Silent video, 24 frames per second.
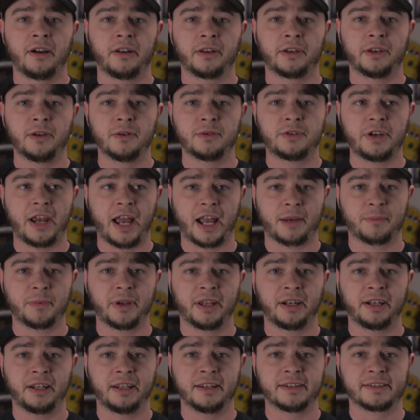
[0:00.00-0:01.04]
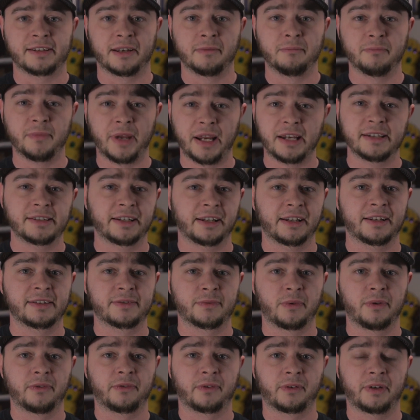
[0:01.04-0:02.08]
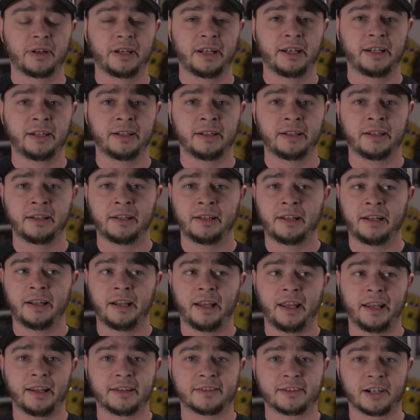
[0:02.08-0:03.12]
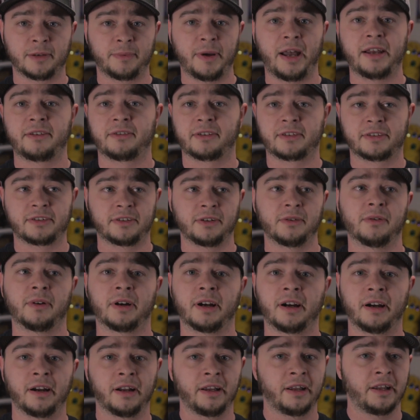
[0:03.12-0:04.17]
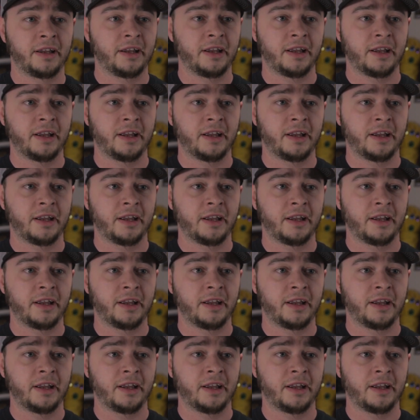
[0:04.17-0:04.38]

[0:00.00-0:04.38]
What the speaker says: Hugh Jackman is amazing as Wolverine, and Sir Patrick Stewart